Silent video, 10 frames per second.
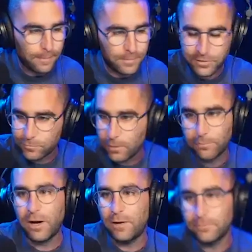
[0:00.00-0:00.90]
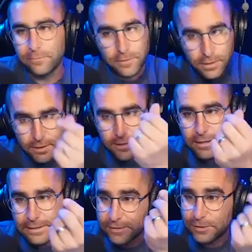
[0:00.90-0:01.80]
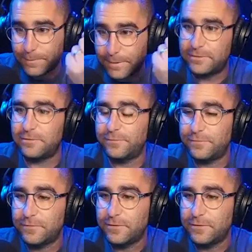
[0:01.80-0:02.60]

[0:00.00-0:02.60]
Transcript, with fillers: But there's one problem. It's expensive.